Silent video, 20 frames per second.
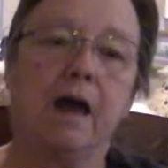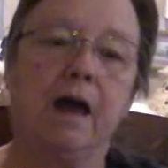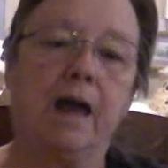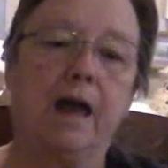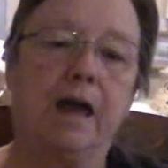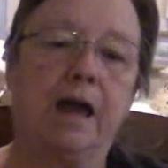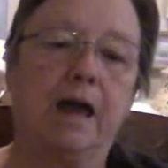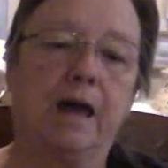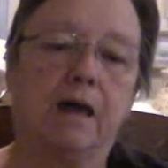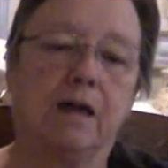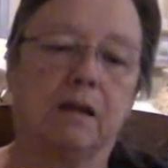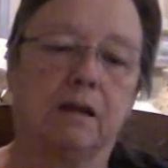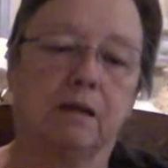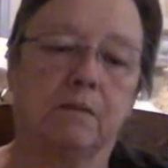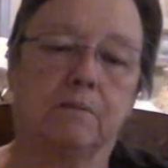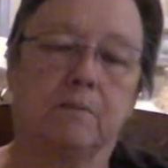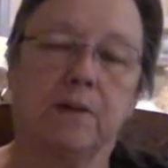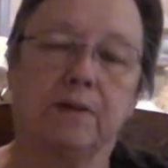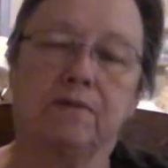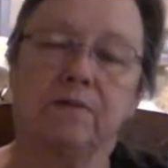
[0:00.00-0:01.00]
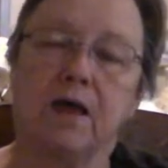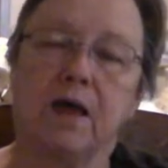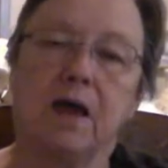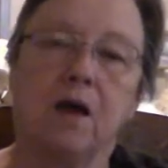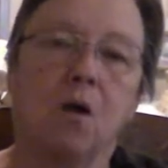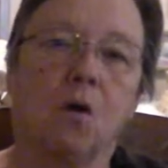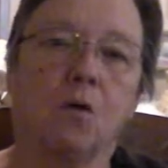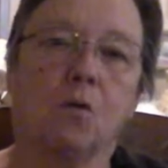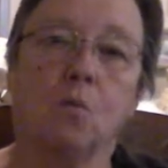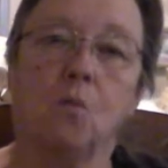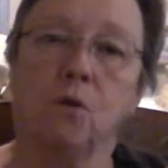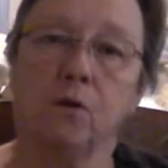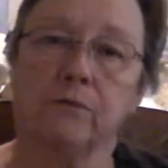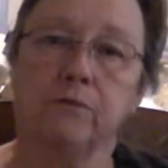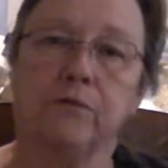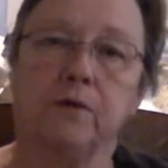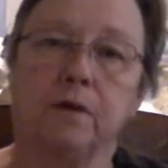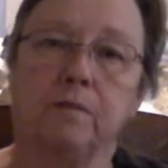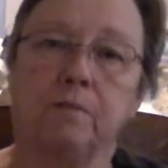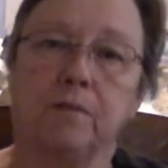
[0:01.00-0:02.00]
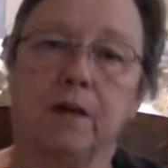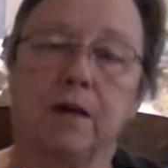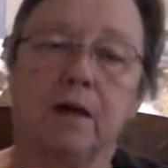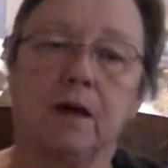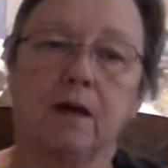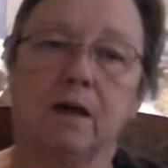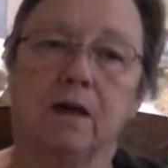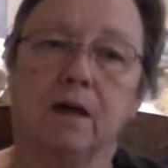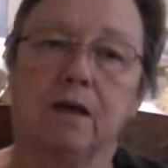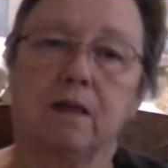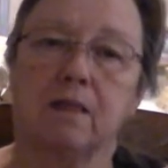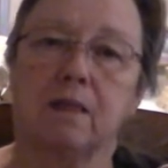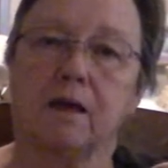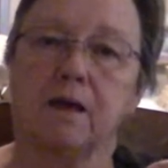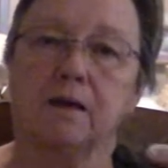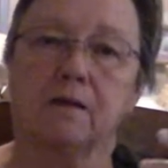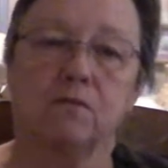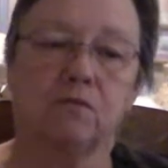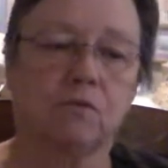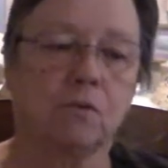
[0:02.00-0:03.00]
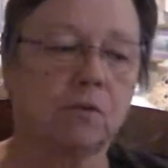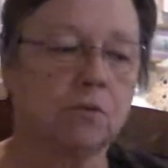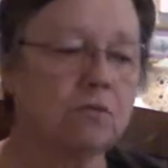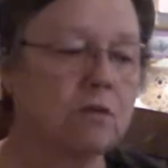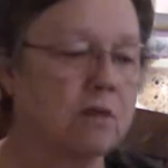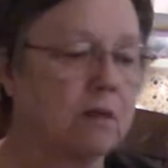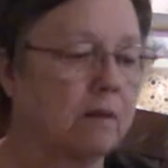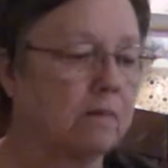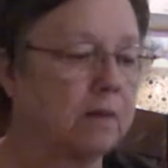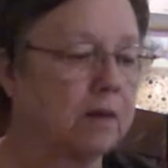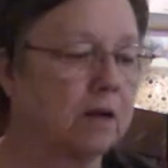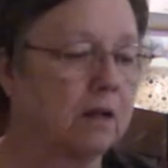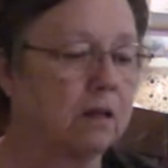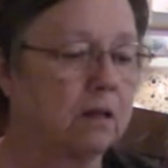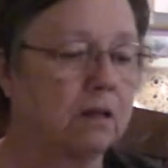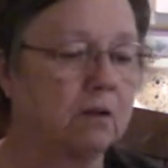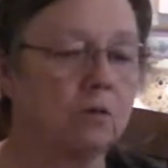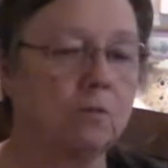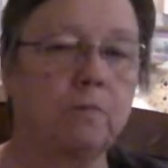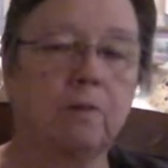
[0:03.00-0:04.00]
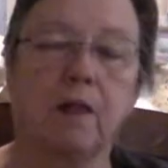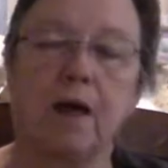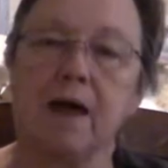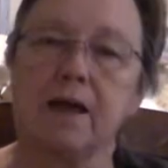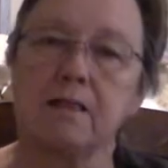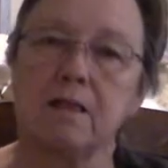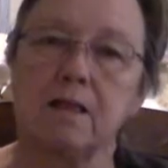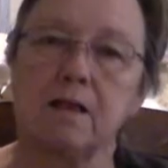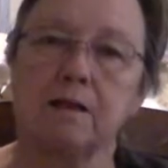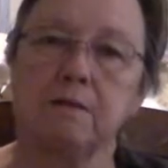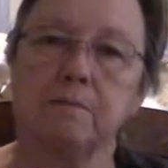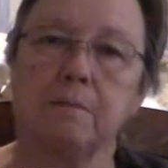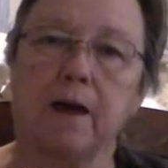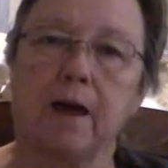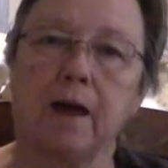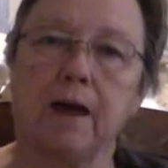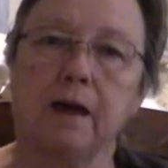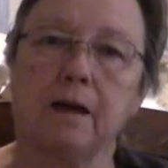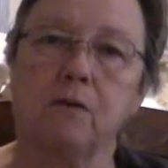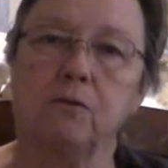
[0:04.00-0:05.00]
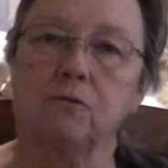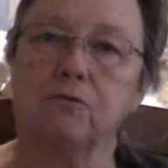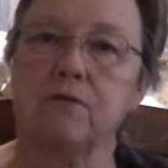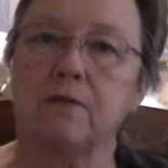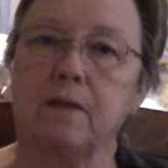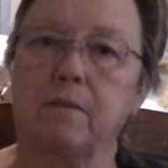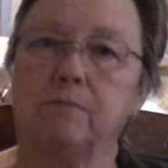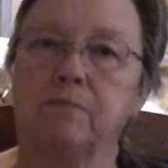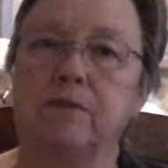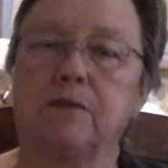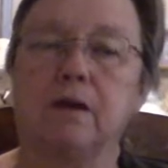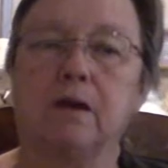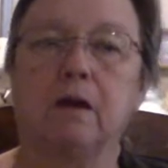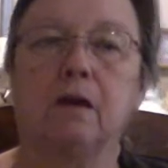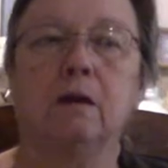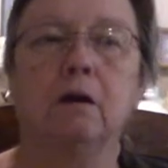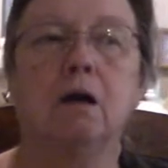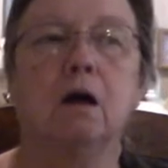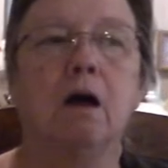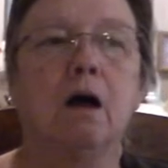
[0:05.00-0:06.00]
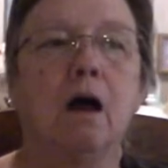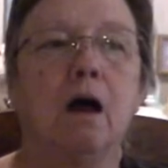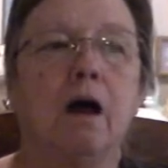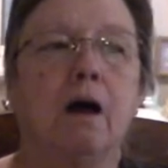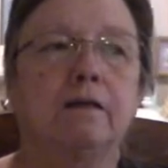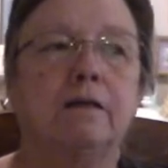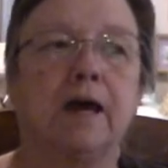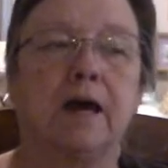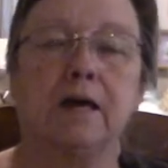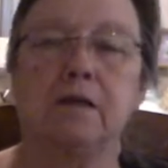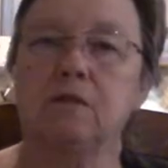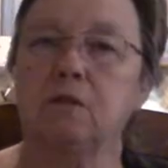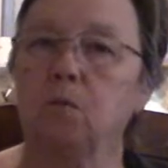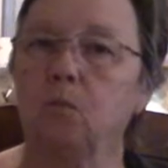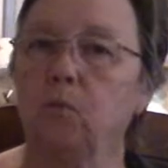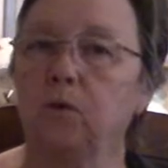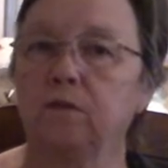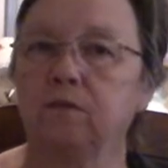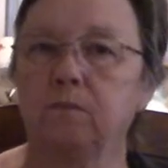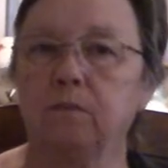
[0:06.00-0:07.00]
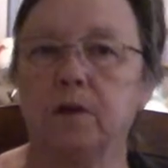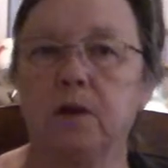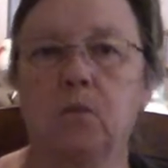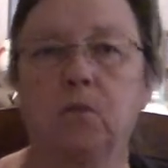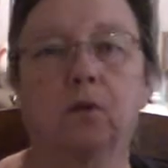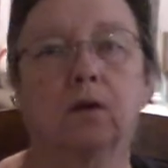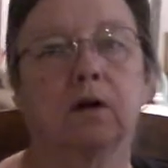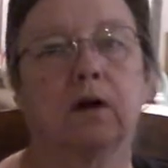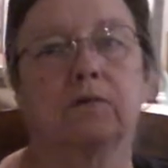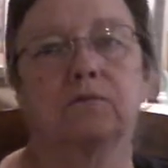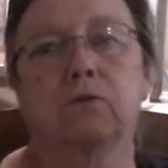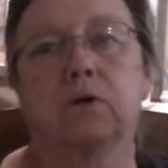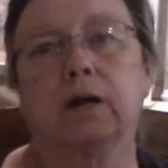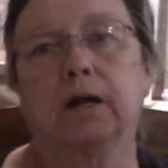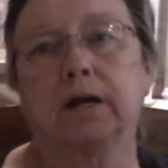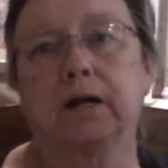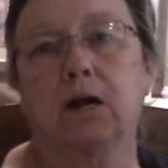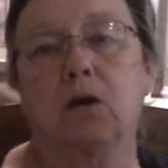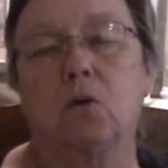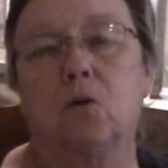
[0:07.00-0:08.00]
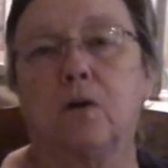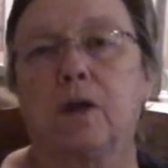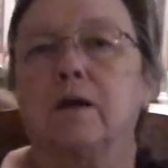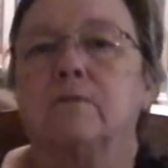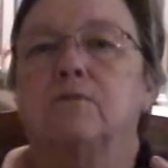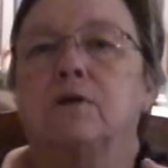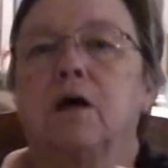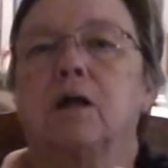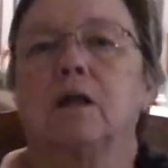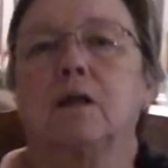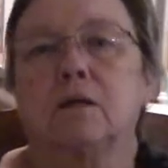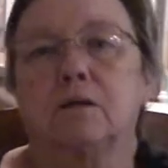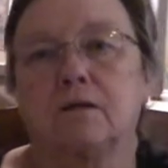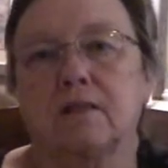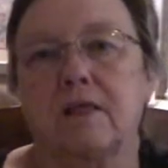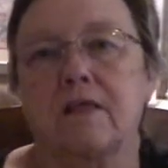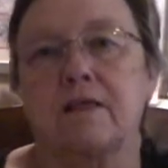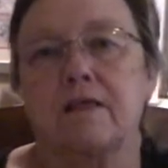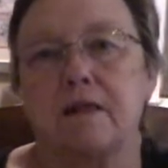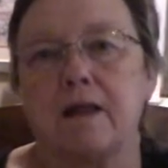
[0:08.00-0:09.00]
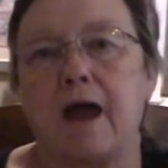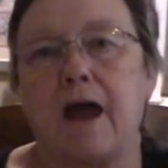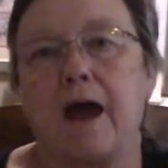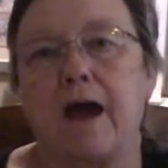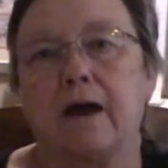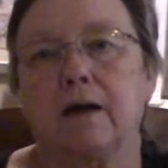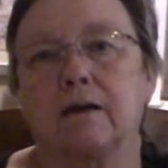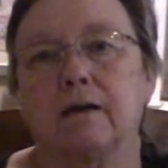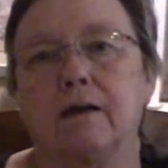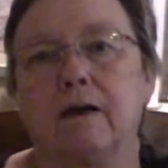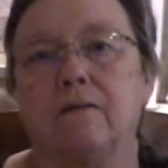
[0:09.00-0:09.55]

But they are worth it, because I can throw some in a little plastic bag or something, take them with me wherever I go, and I've got a little snack.